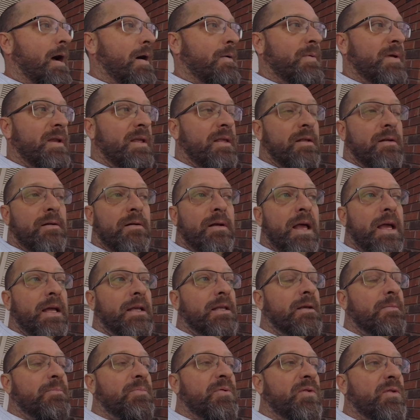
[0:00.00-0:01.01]
would either like
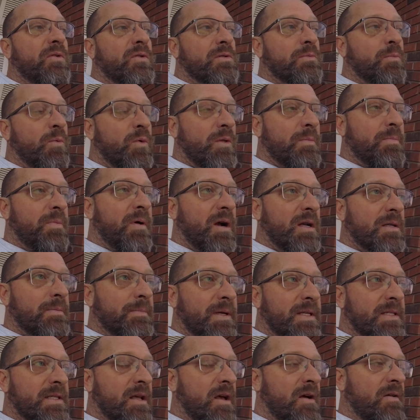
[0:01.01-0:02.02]
to produce more of the parts
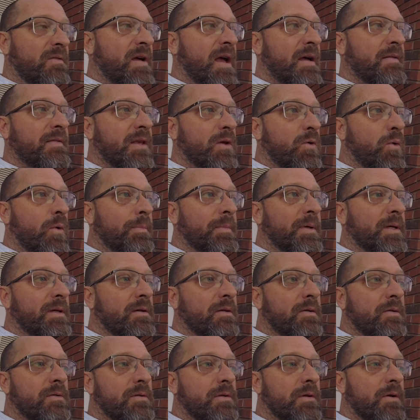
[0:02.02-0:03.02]
myself, have the equipment to
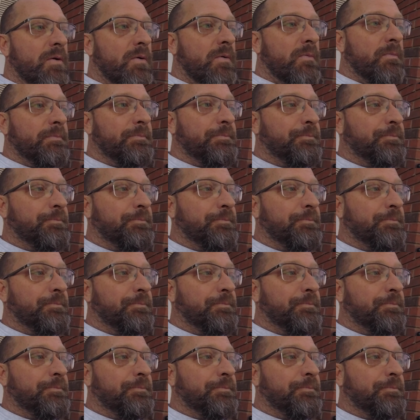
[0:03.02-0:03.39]
do so,